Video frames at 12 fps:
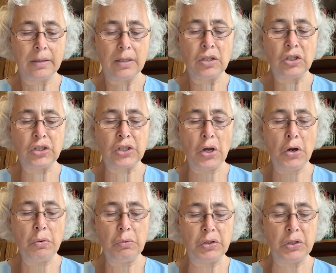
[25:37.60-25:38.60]

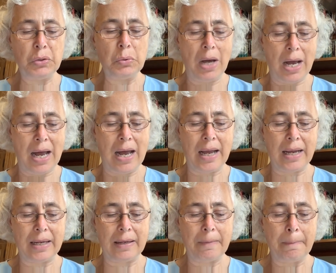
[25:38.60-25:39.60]
"So do I,"
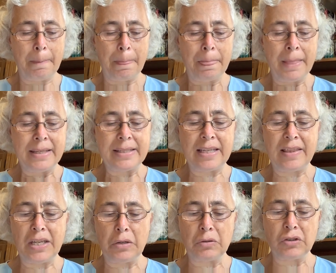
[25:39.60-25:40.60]
said
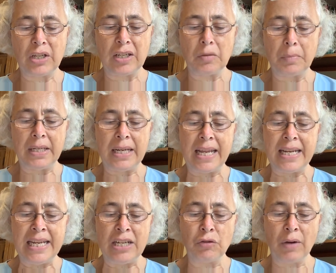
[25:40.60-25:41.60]
the old gentleman, and
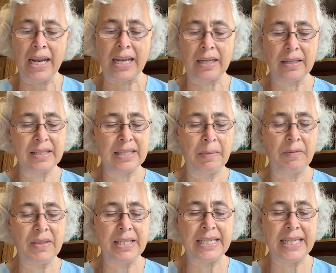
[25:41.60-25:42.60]
he drank some of
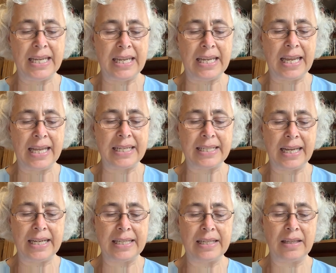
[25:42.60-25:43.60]
the tea and
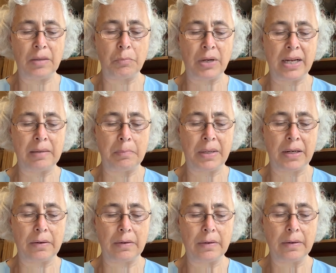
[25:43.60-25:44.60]
tasted the bread and
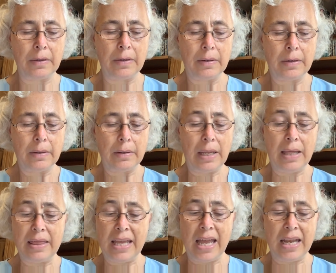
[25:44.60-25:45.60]
butter.
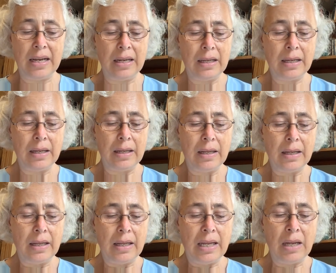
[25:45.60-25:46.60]
And then
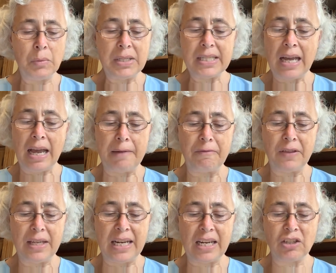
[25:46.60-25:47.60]
it was time for the
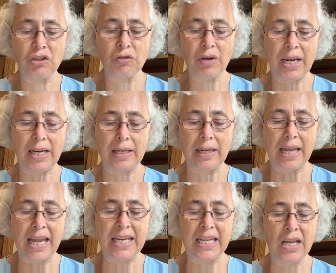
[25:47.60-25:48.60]
next train,
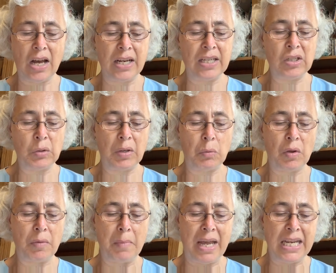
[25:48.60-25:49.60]
and he got into it with
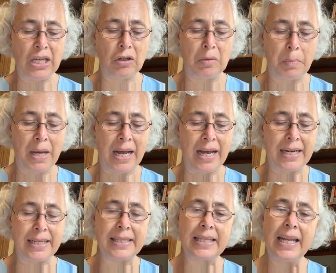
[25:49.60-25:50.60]
many
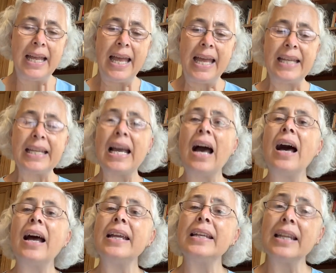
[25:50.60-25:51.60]
goodbyes and
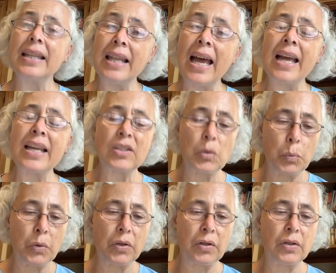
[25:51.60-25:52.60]
kind last
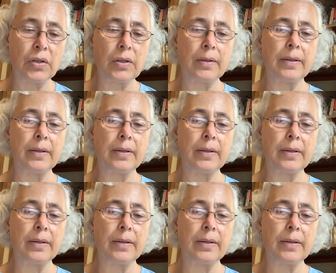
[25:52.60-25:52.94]
words.